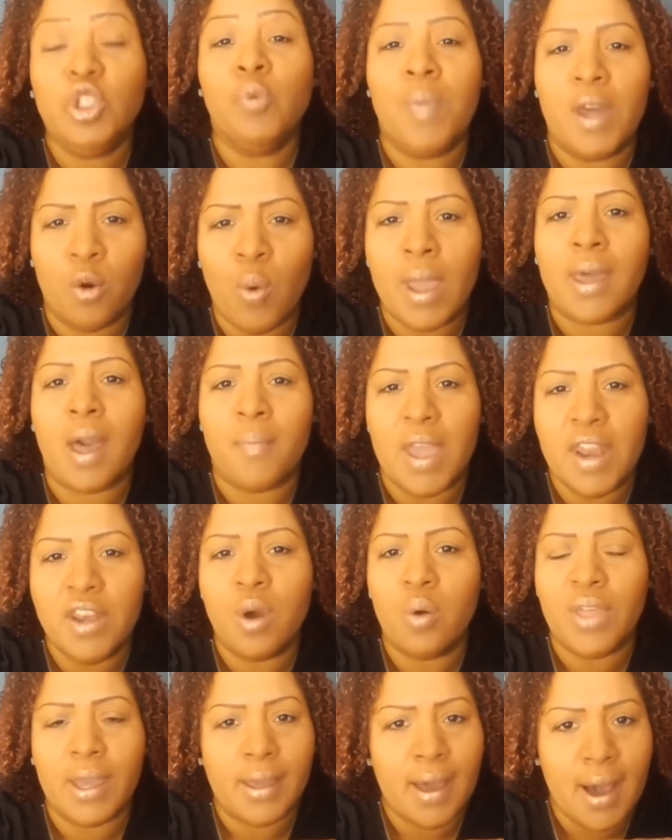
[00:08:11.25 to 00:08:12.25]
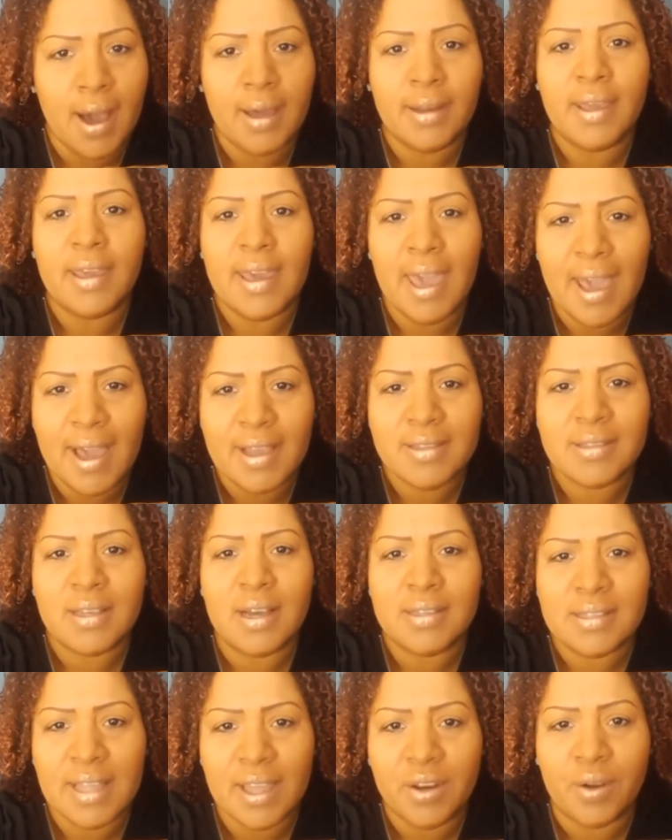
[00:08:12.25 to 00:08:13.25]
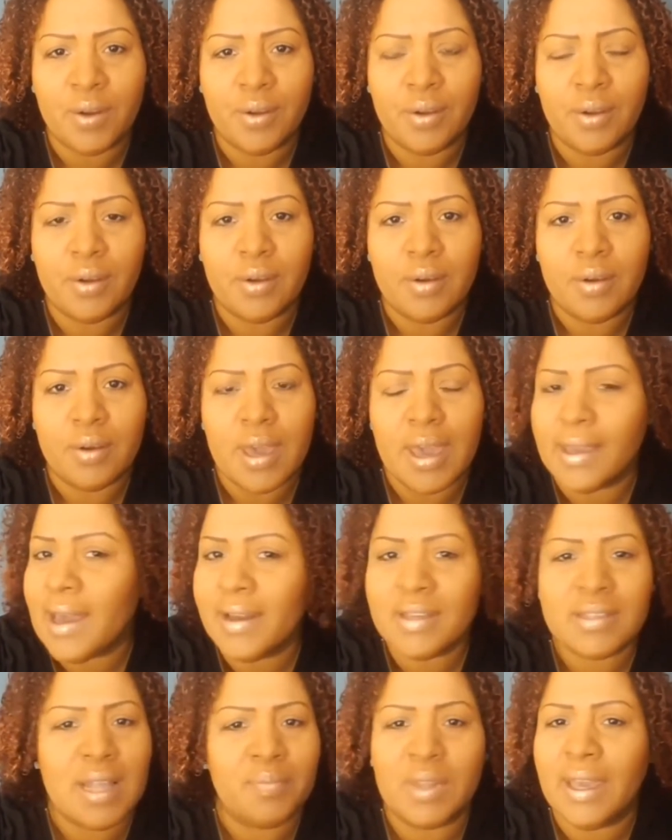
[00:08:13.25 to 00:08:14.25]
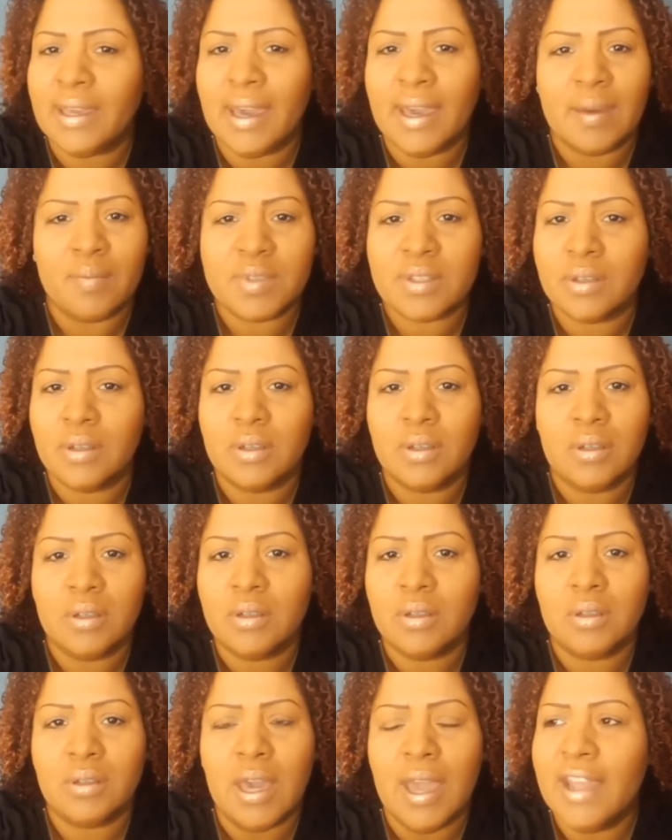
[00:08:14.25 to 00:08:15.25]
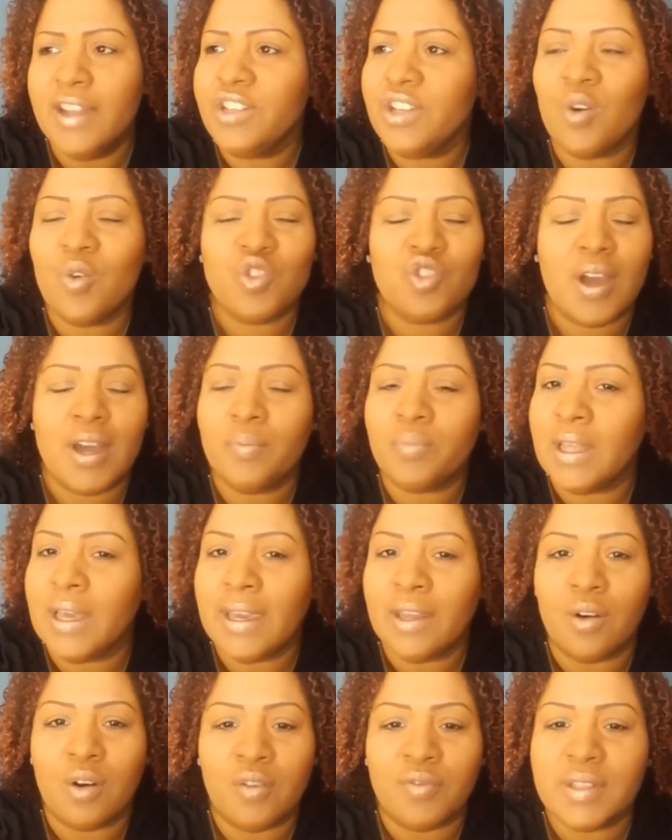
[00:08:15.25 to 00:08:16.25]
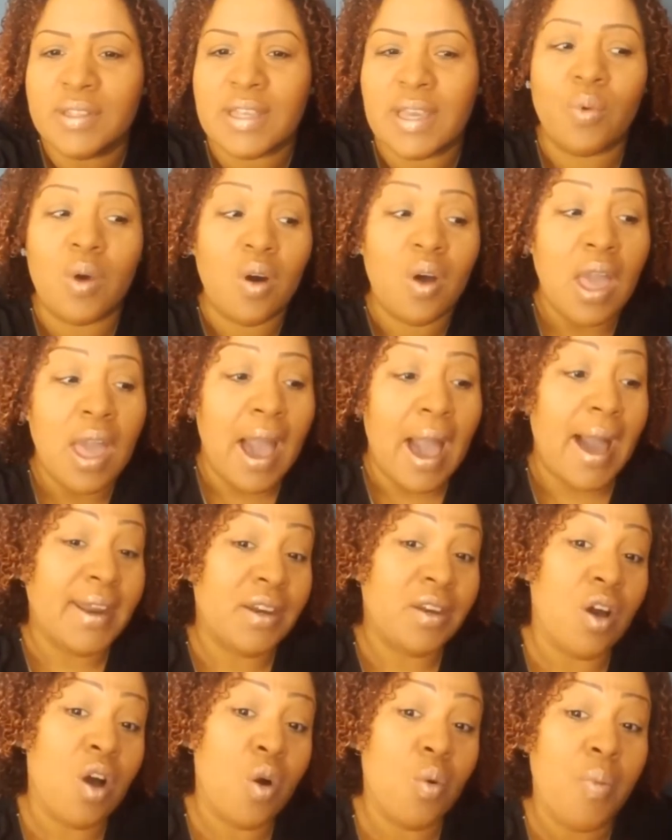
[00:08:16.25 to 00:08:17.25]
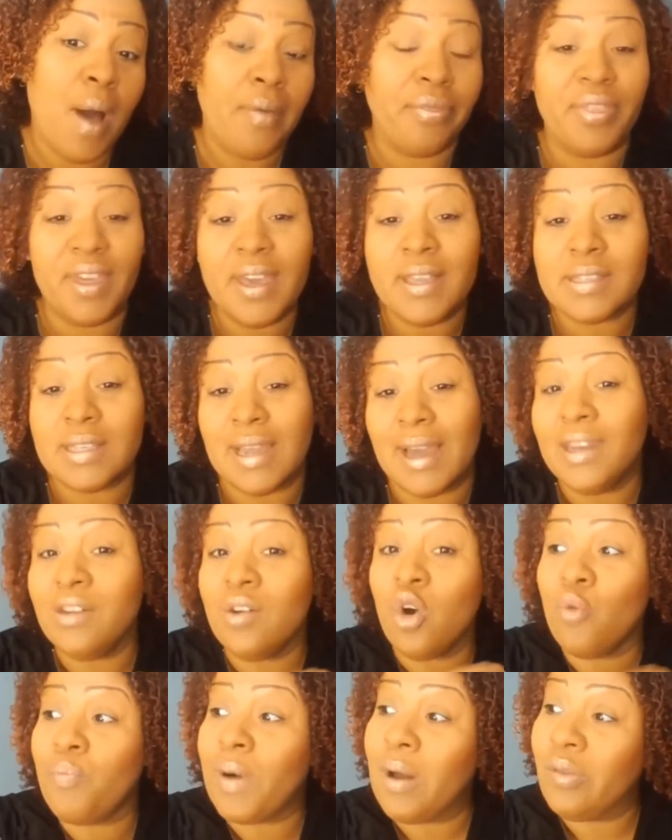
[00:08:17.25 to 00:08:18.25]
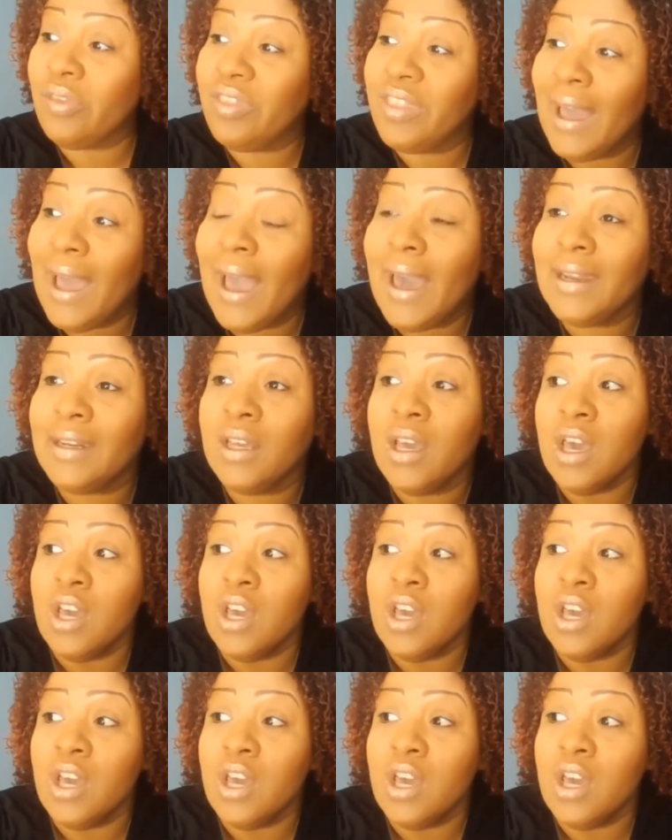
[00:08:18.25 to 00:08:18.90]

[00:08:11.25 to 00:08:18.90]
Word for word: You better wake up and know that God has a standard. And God is not playing games. And don't try to play it off and say, well, I didn't know about this and I didn't know about that.